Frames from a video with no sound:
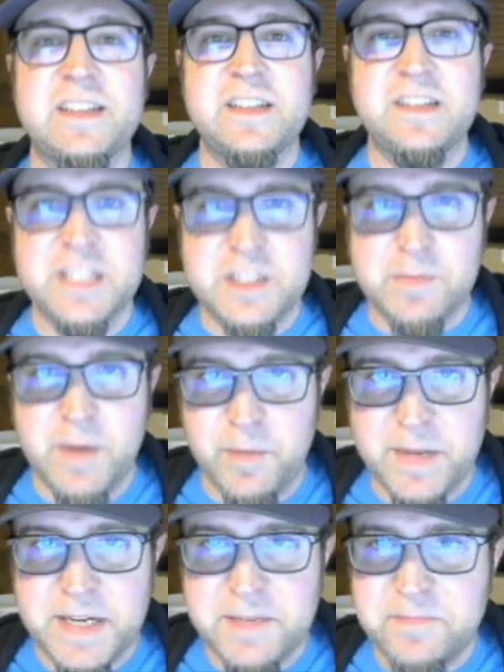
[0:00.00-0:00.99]
little
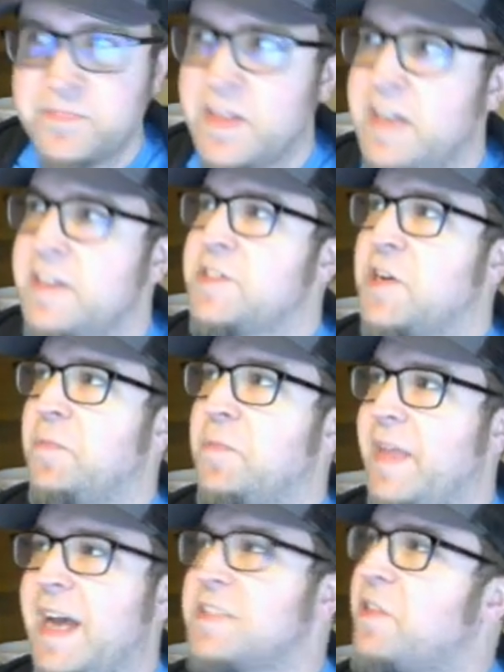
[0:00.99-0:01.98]
experiment. So
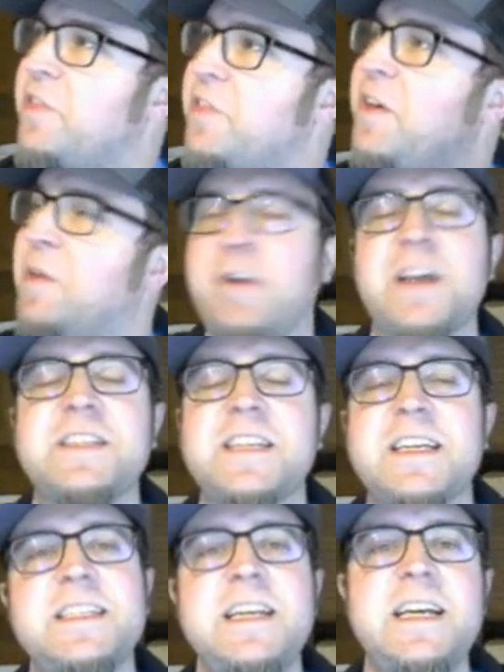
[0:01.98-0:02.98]
as a thought
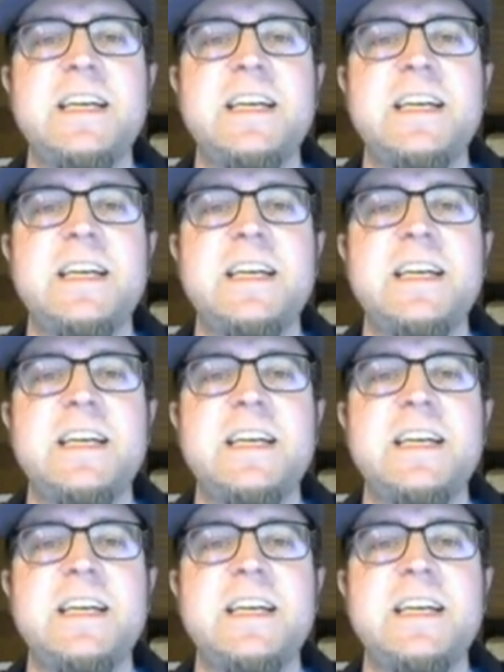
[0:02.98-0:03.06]
process,